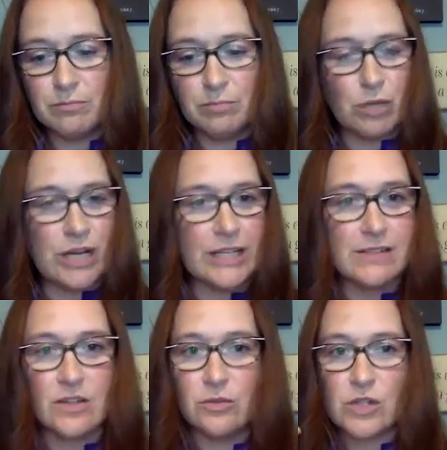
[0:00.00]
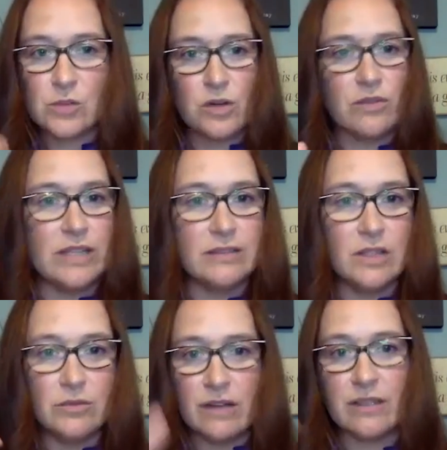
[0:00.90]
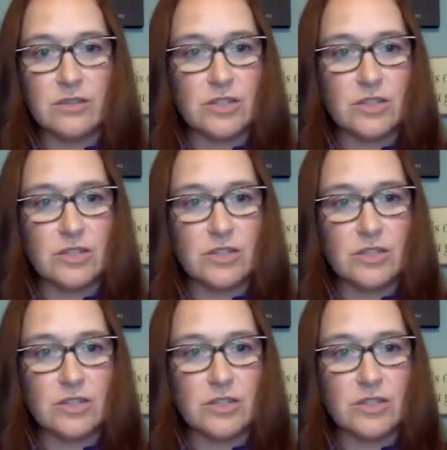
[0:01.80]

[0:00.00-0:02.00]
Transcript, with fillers: brakes, no swerving, no nothing,